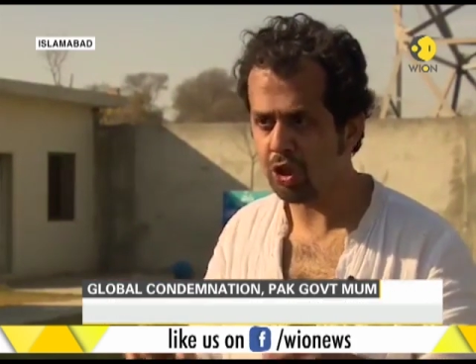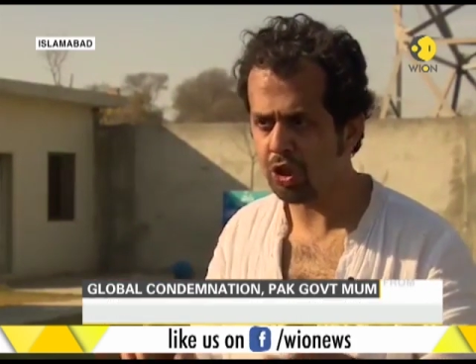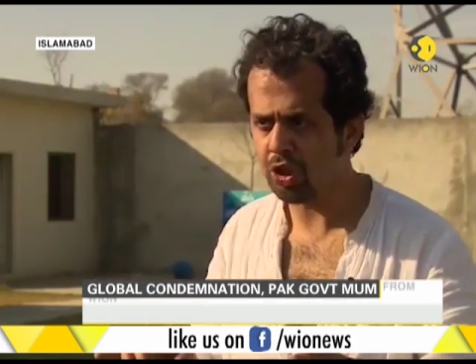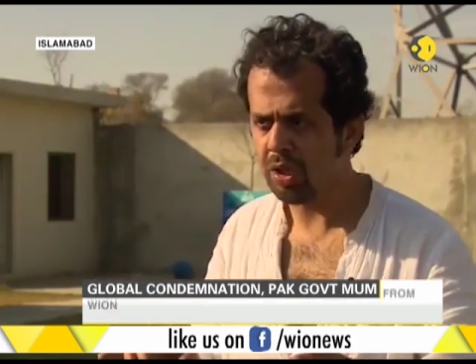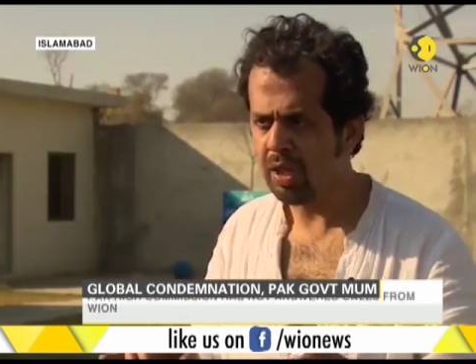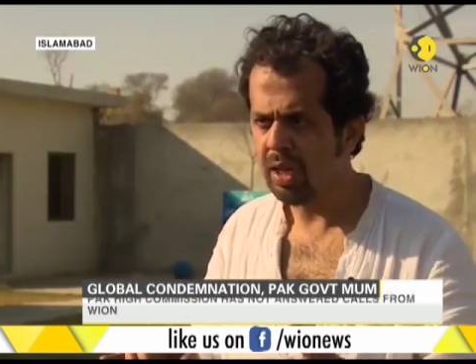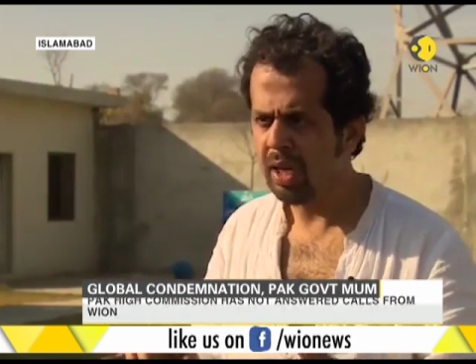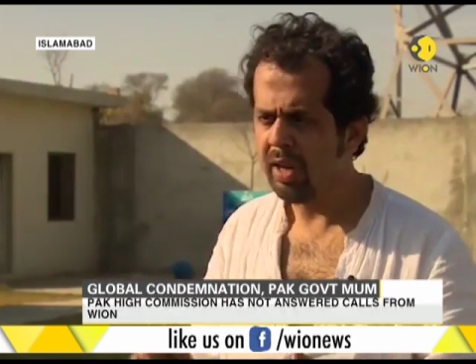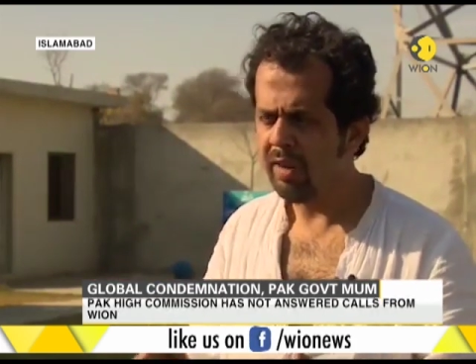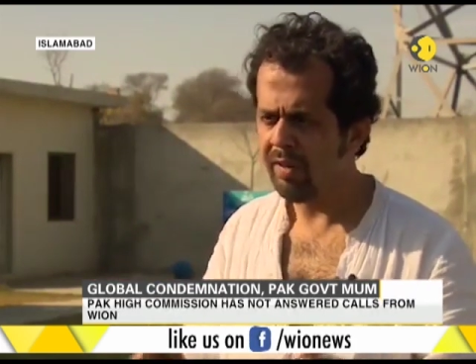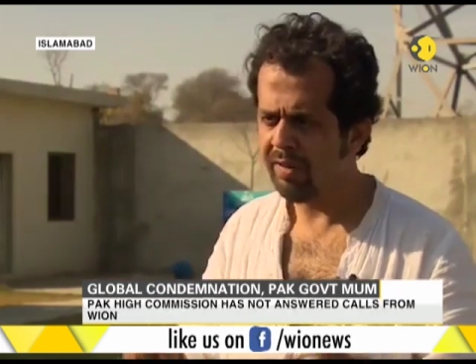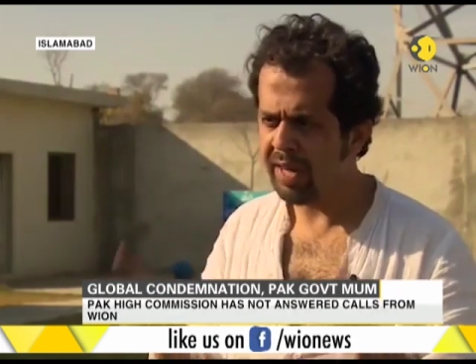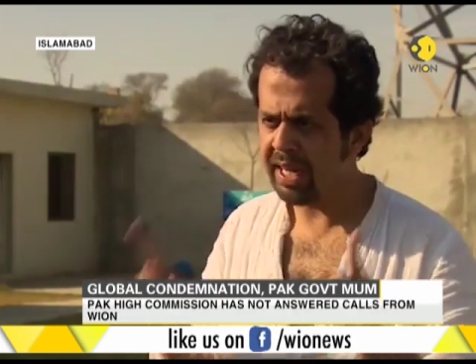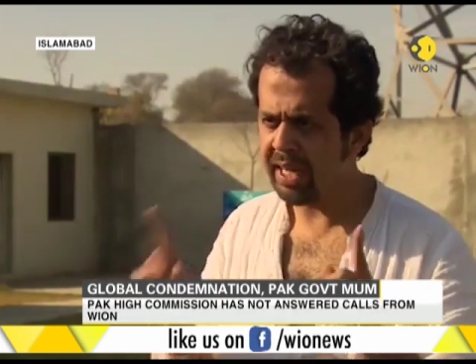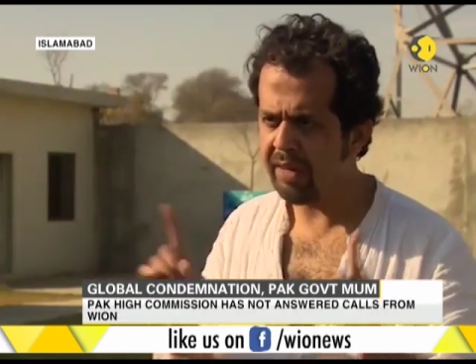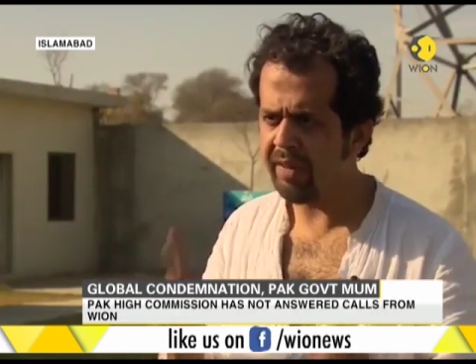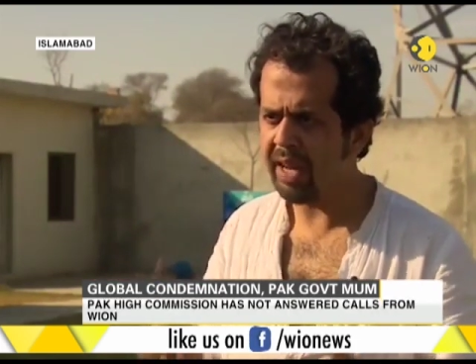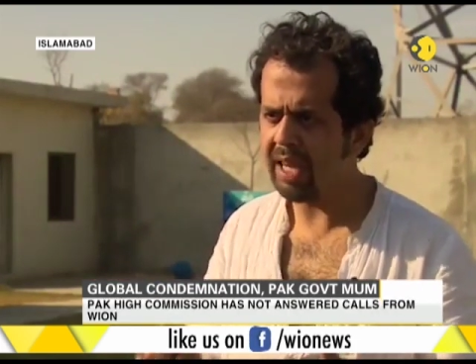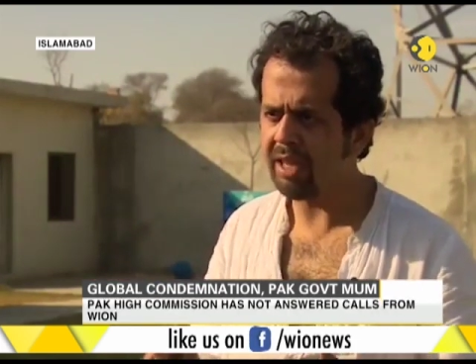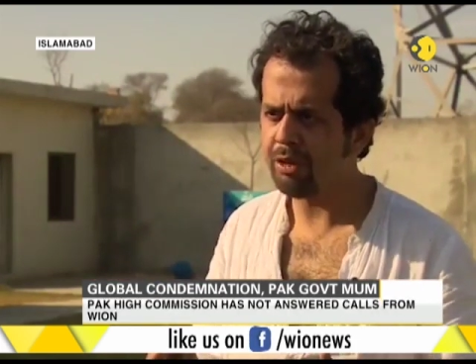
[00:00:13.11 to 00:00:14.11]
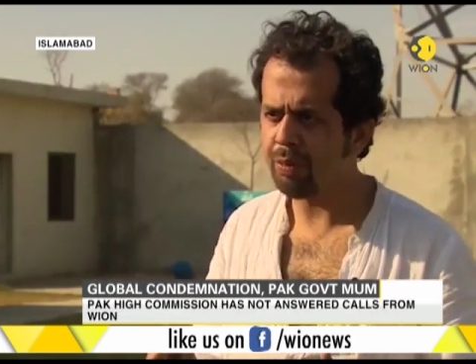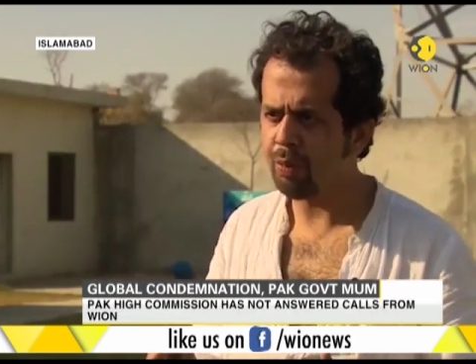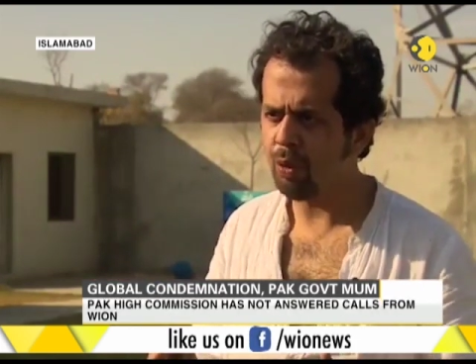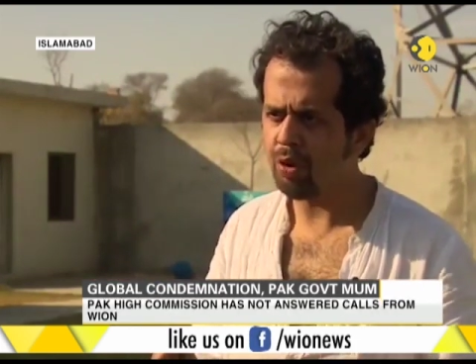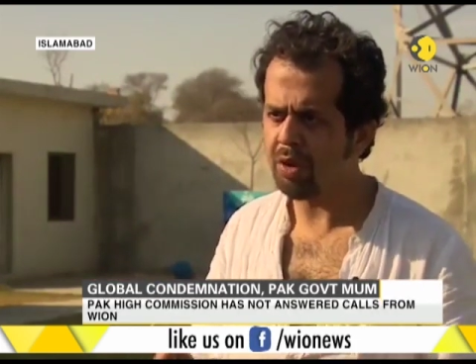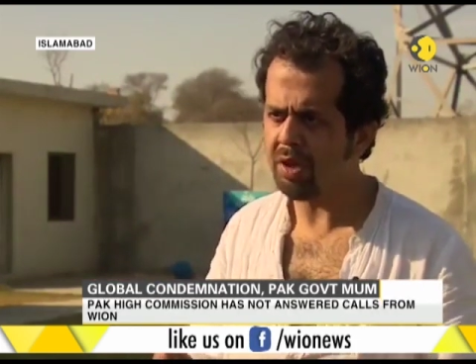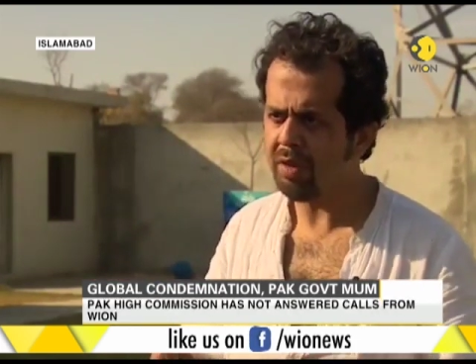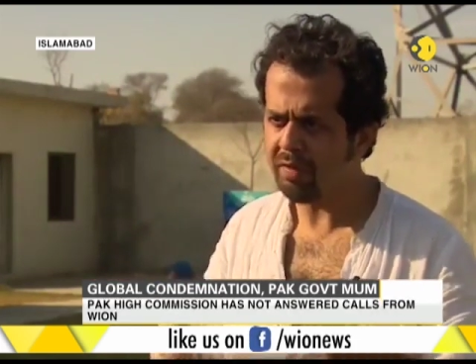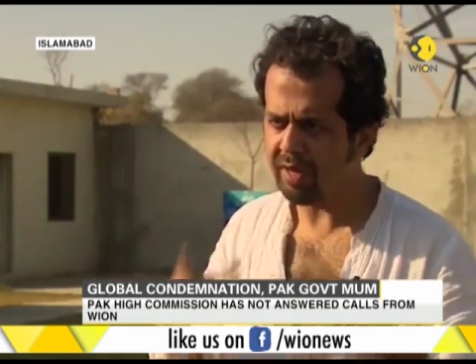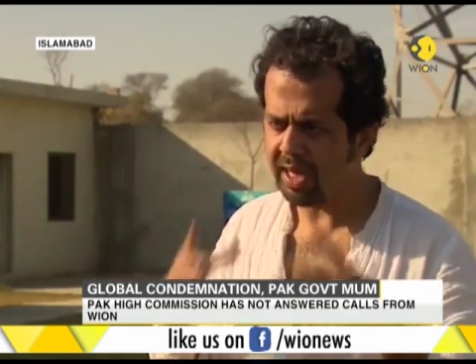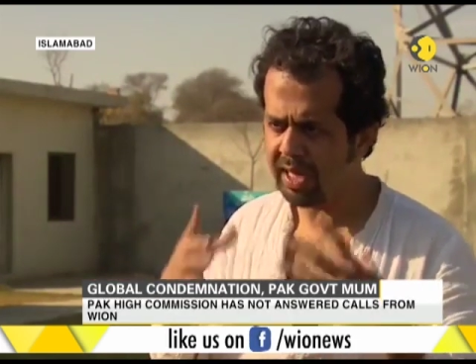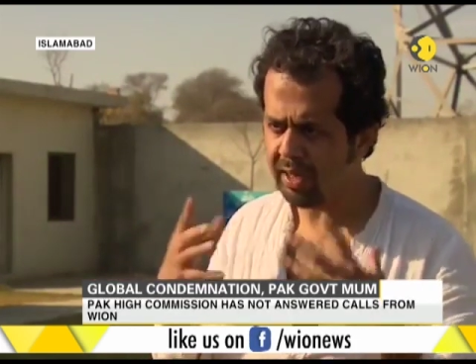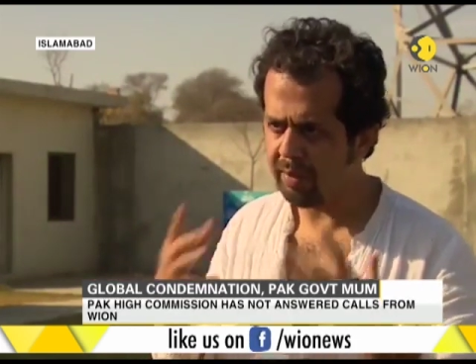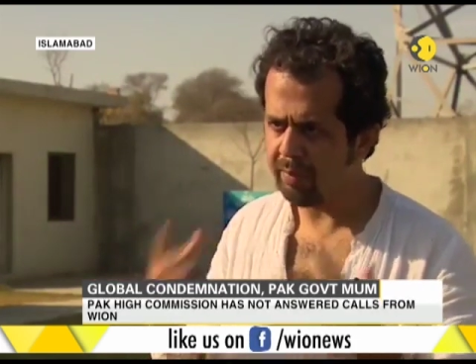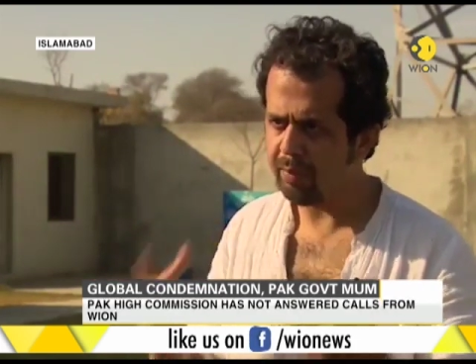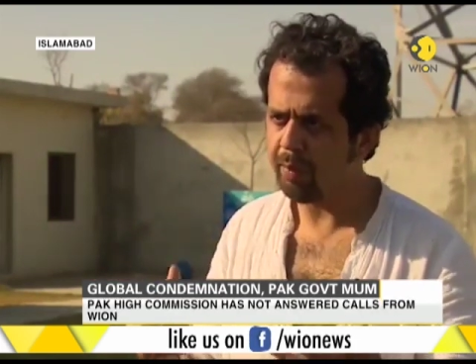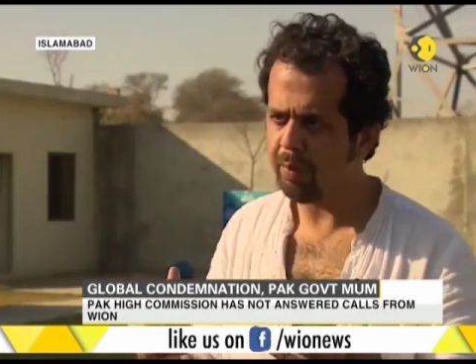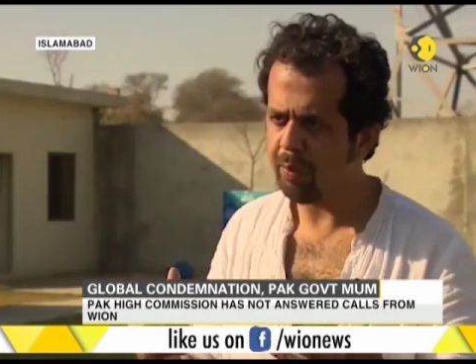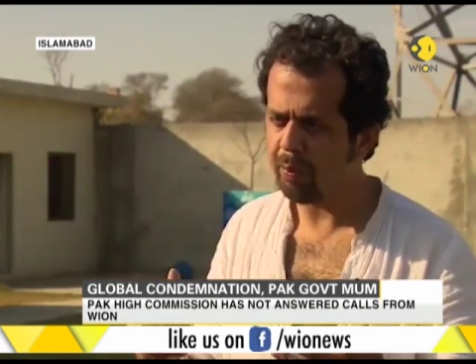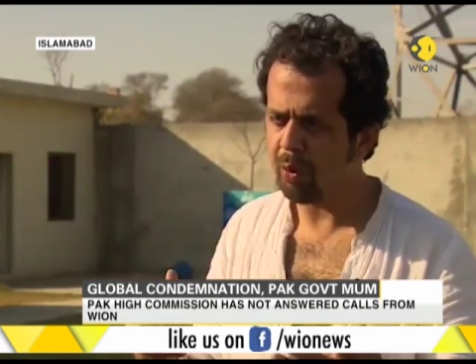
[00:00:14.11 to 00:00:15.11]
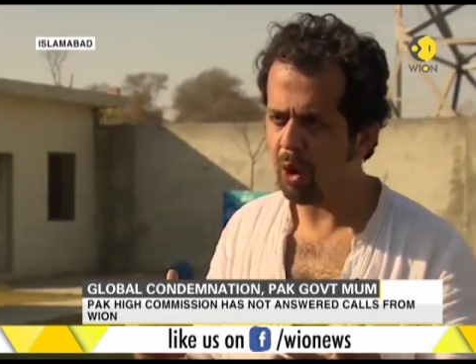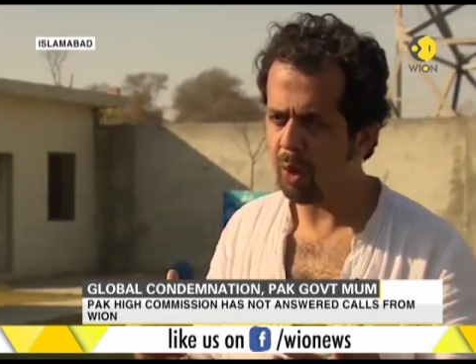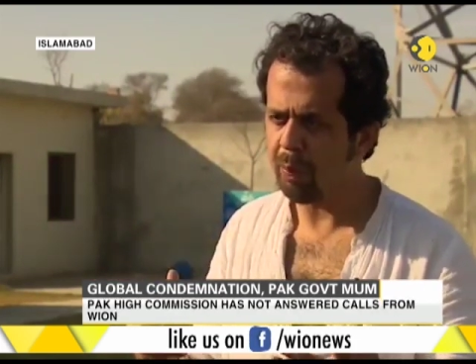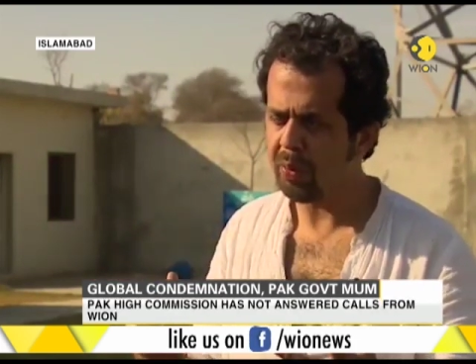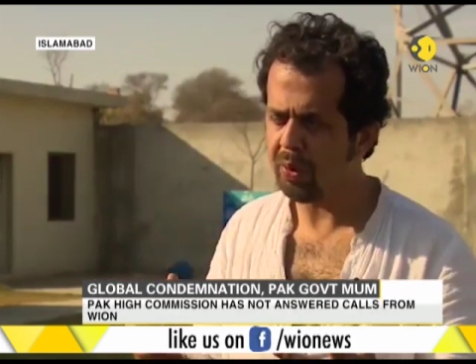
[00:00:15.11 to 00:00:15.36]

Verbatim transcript: harassment uh, that you yourself